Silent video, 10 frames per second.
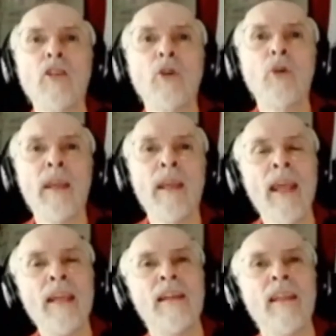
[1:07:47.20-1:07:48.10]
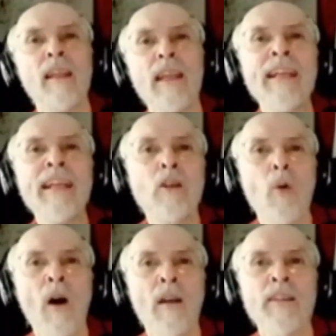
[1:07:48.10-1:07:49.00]
to create
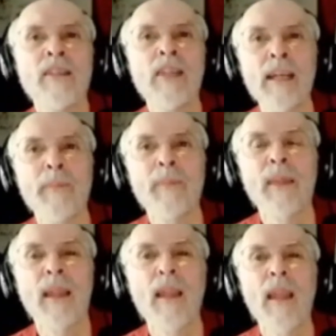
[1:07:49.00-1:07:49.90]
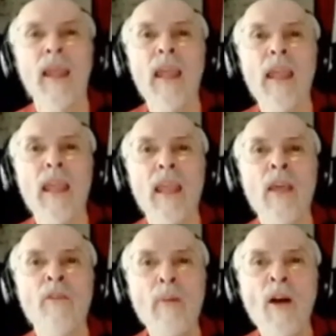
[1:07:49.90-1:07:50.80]
inequality.
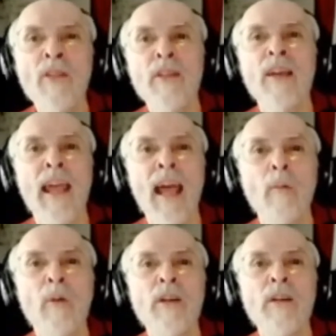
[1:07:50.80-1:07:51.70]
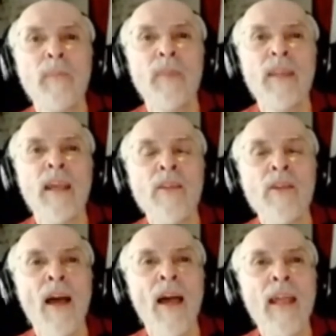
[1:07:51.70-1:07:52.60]
If I'm on the diameter, the
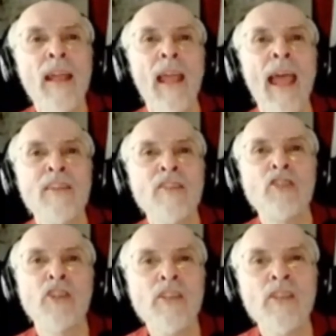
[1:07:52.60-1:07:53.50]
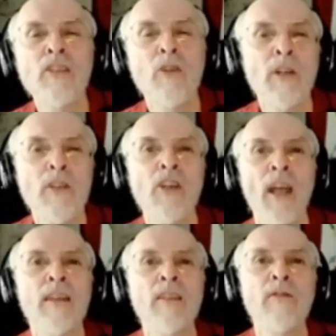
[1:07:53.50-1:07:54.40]
other guy has just as good a
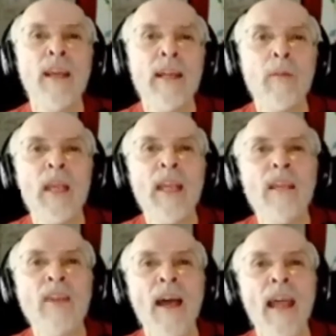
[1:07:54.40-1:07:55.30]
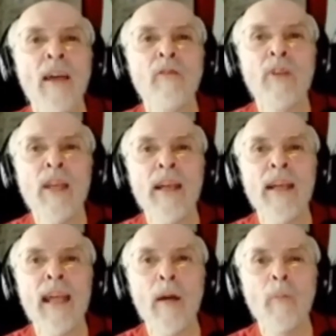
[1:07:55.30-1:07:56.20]
chance of hitting me as I have of
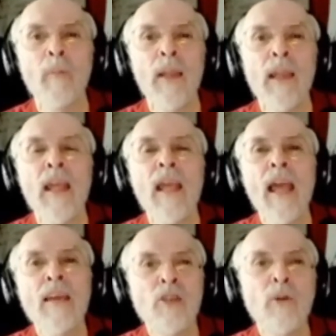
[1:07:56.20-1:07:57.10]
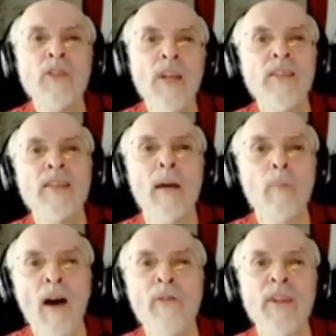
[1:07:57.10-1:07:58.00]
hitting him. As soon as I
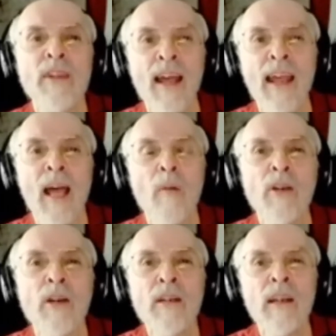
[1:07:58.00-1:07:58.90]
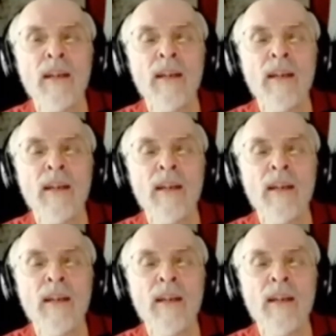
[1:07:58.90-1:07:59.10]
step off the diameter,